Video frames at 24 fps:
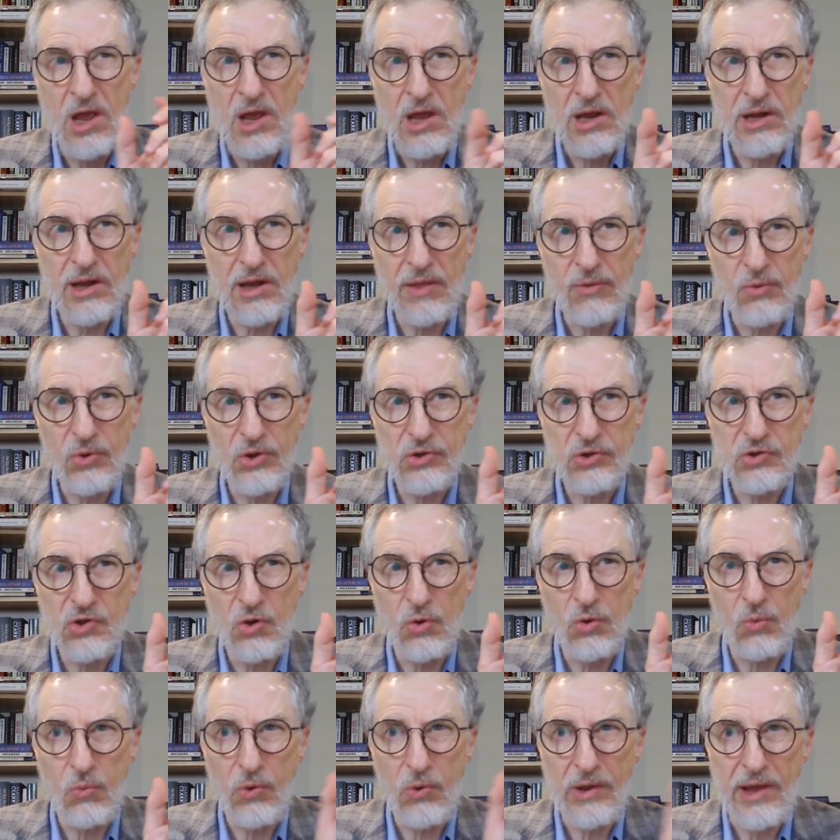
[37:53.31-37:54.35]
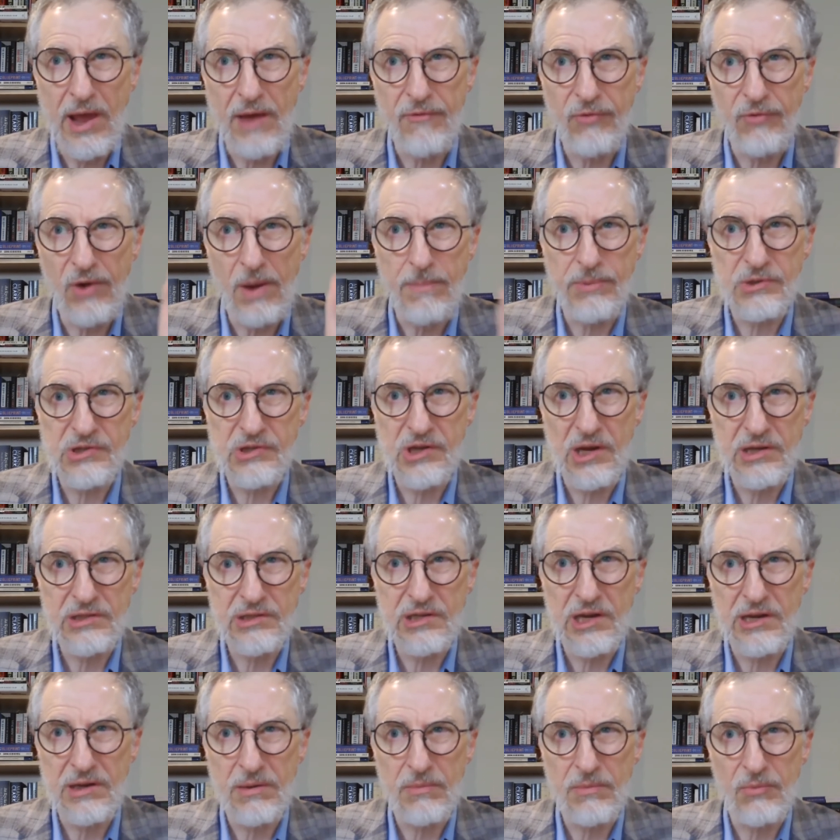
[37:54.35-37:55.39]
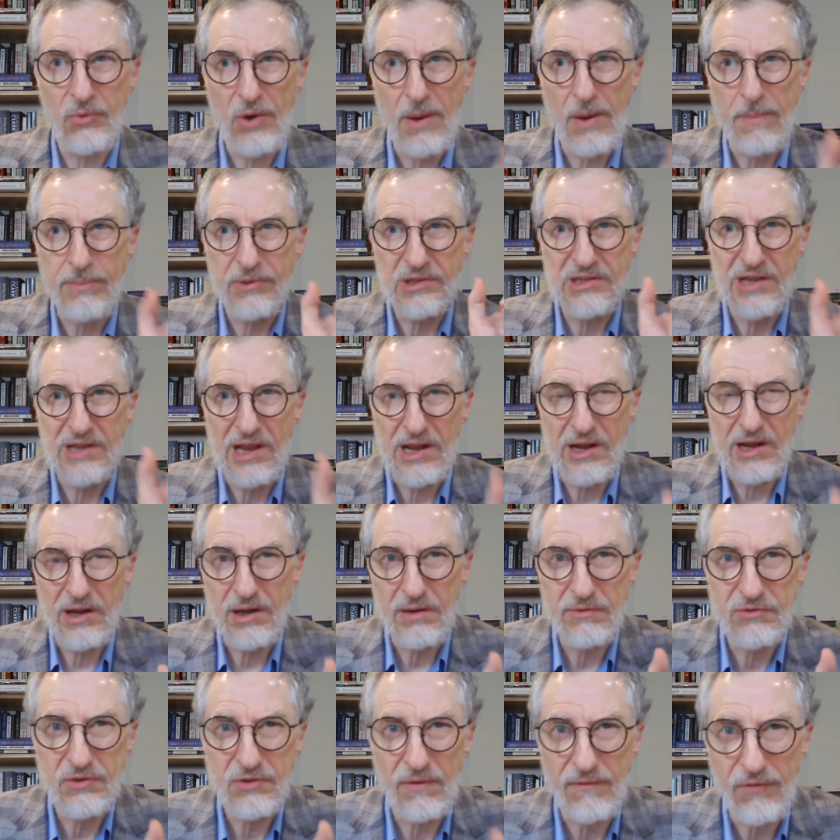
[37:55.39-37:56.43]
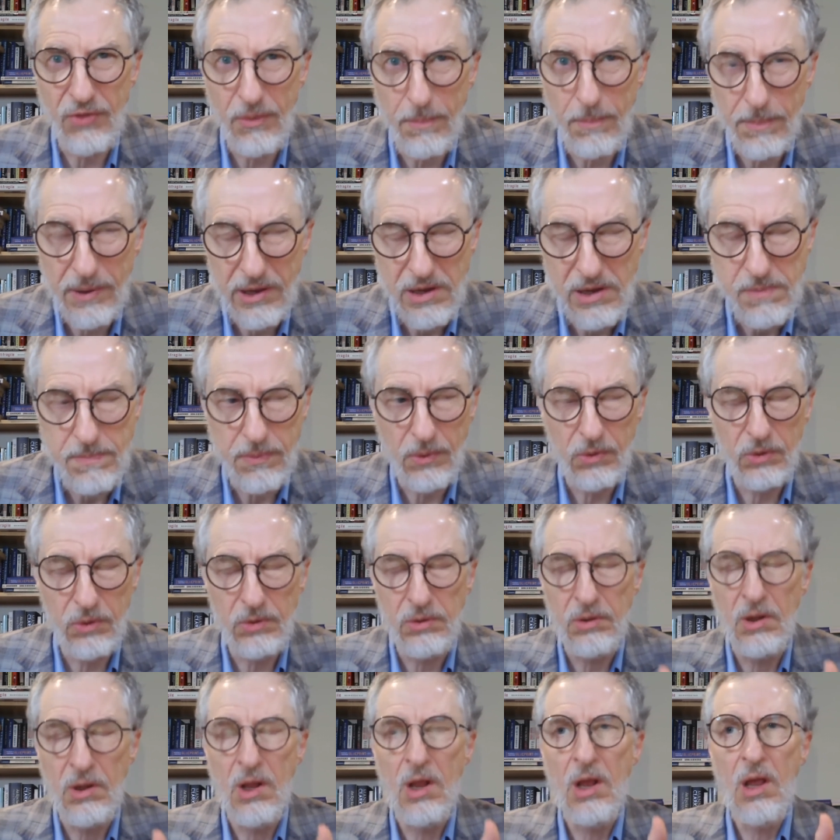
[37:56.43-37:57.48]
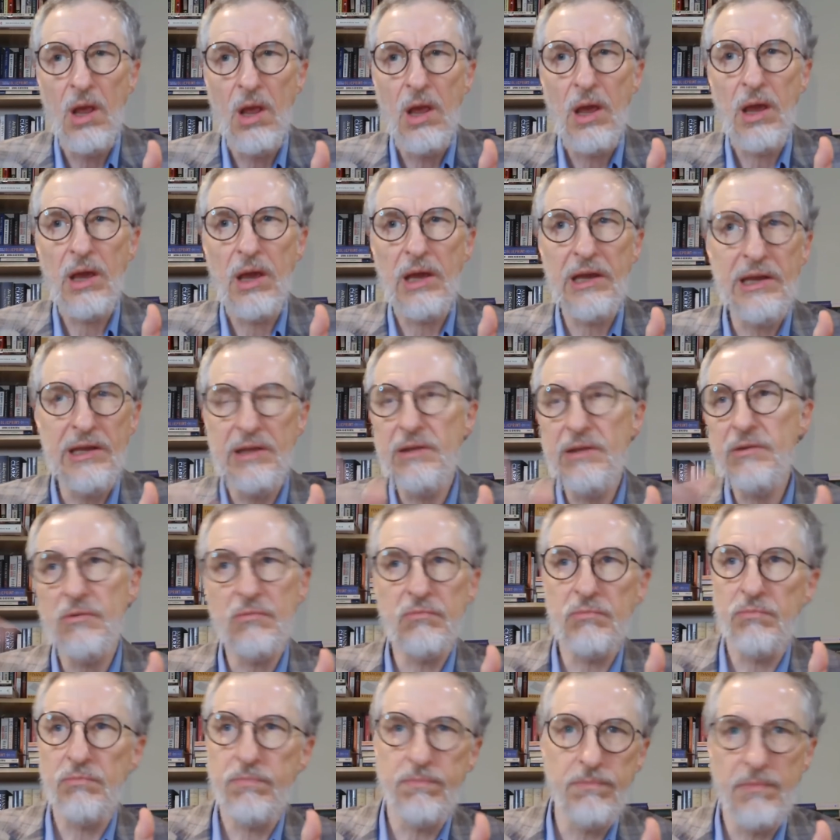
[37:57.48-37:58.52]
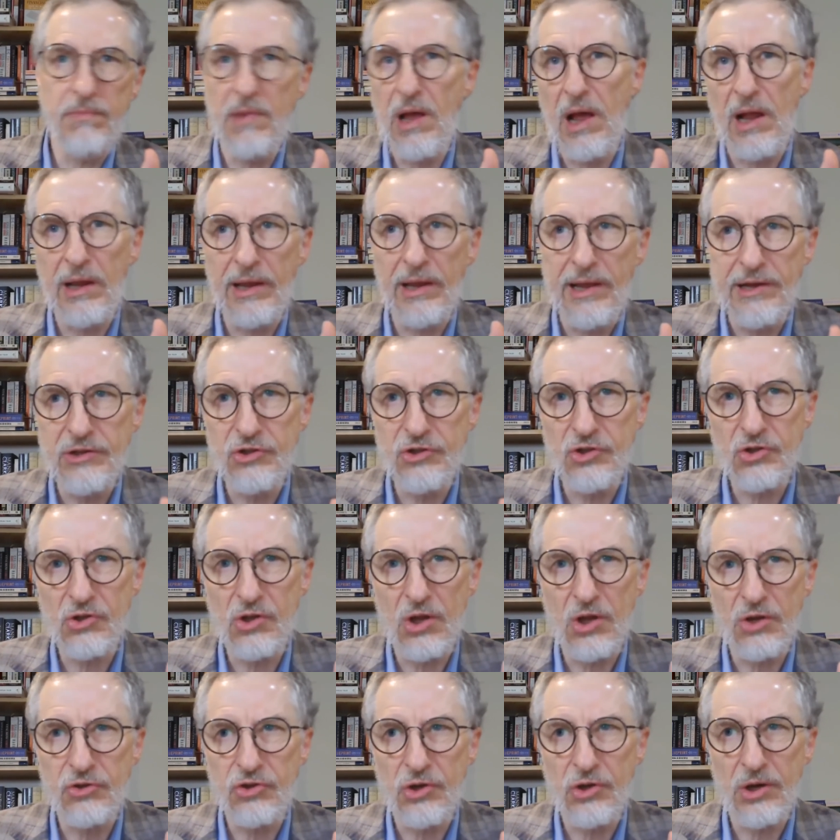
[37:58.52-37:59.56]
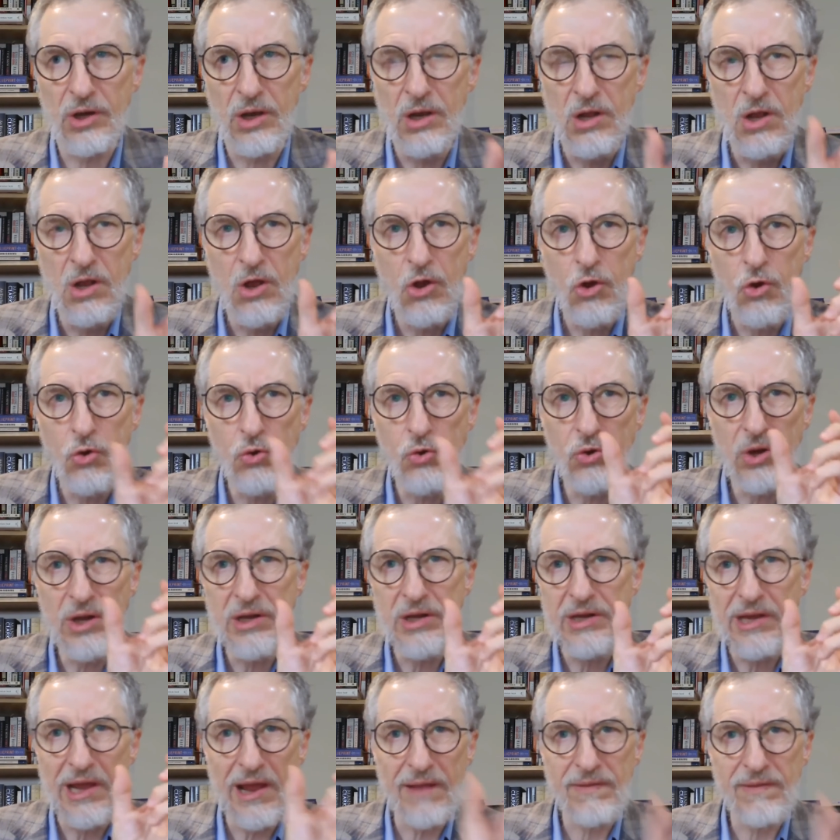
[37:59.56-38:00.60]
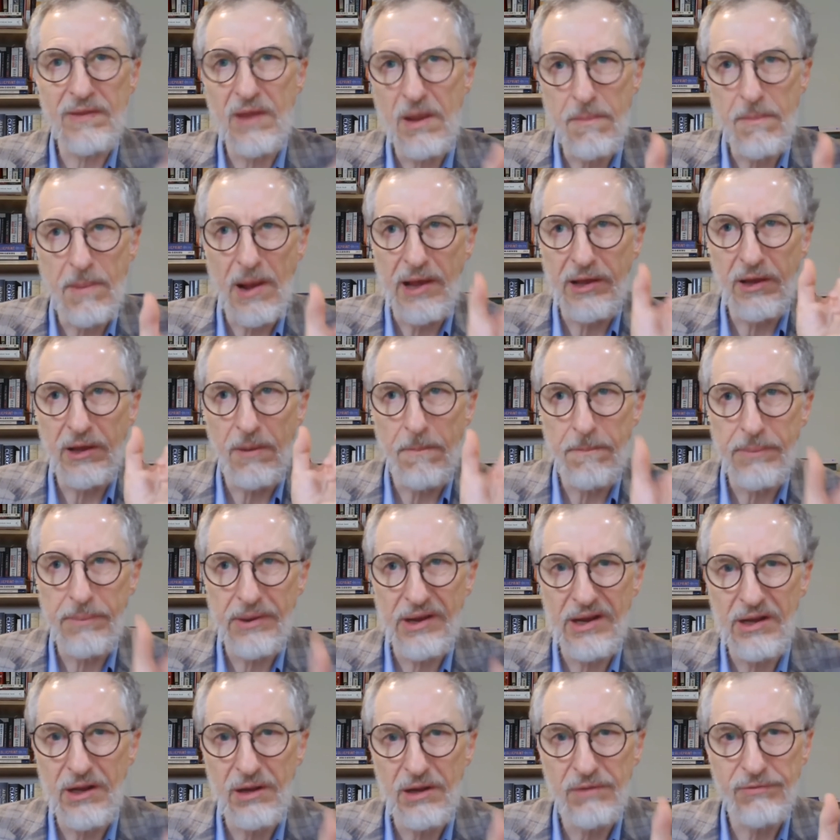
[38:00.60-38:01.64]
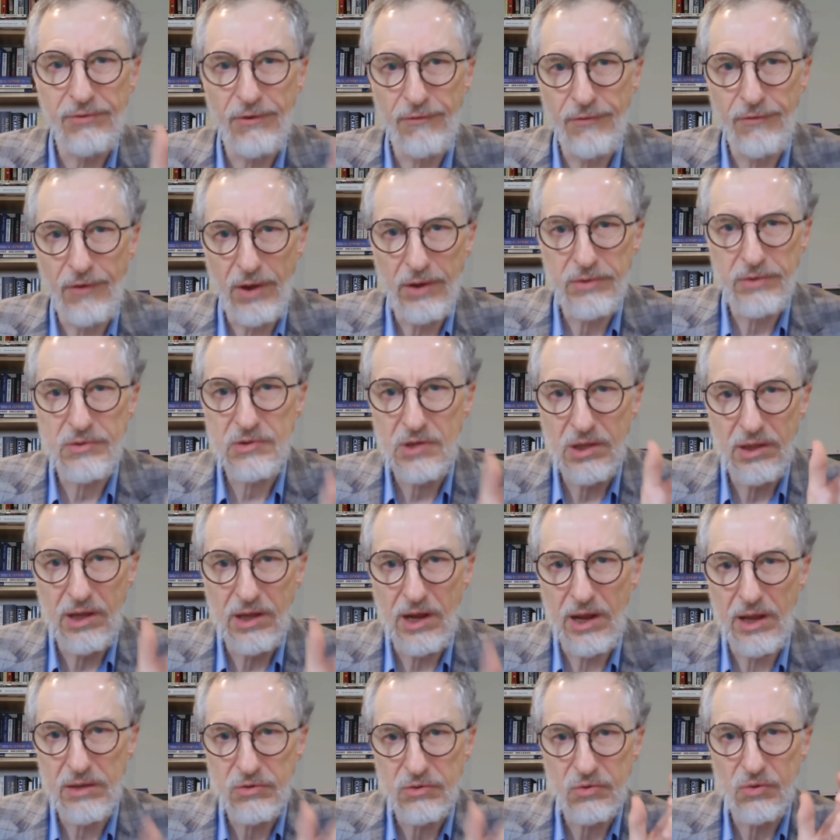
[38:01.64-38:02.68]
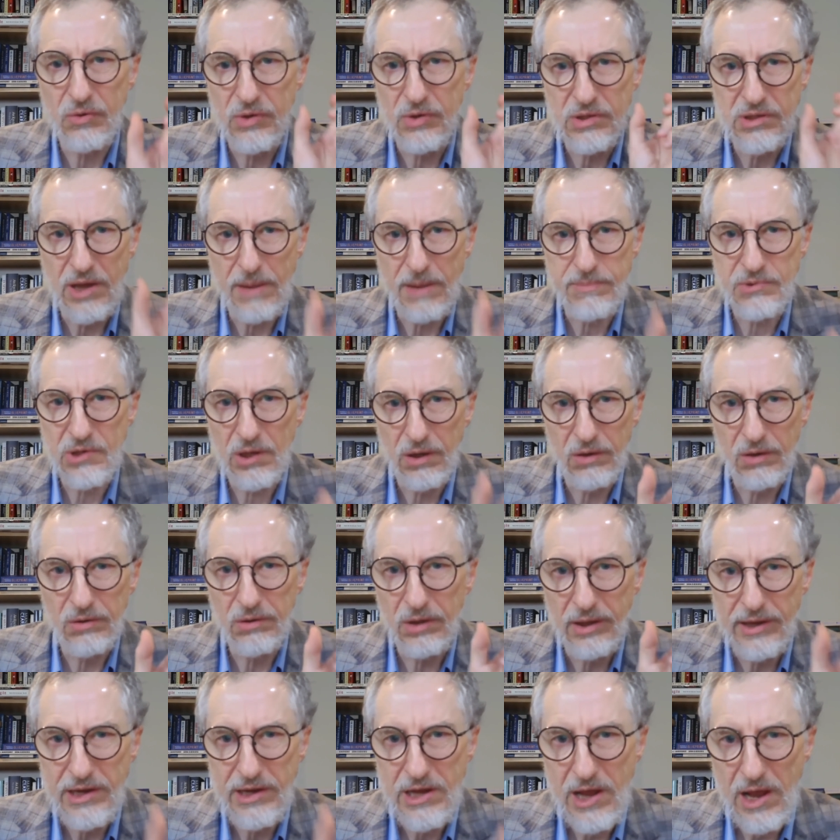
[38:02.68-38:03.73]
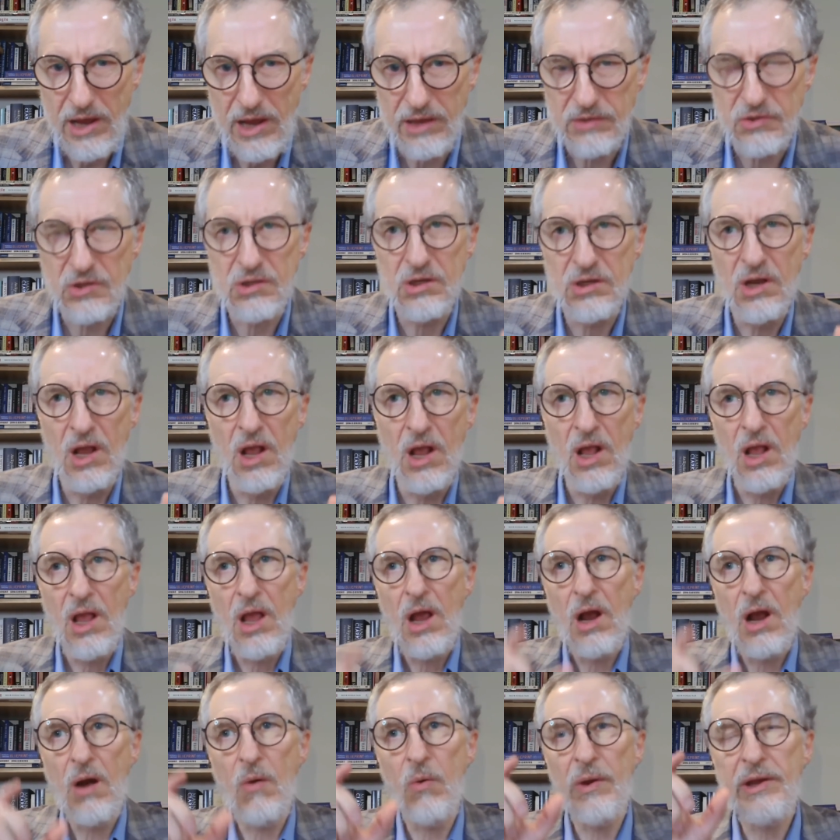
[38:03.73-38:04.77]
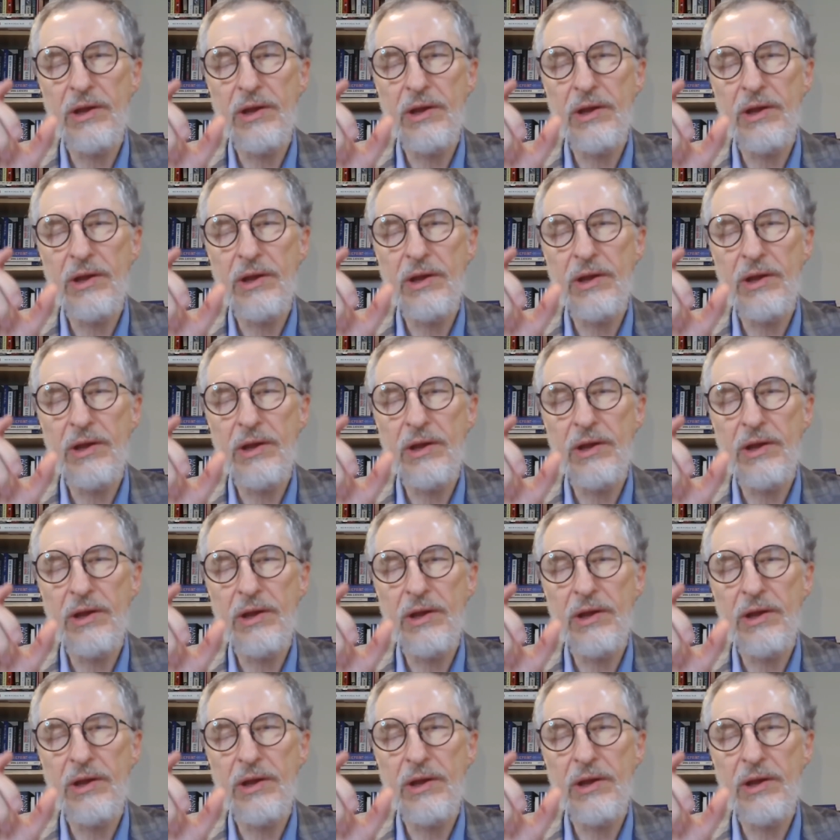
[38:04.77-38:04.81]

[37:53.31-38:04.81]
In other words, could we have representatives of the people in a legislature who didn't get there by competing for votes? And the answer is absolutely yes. We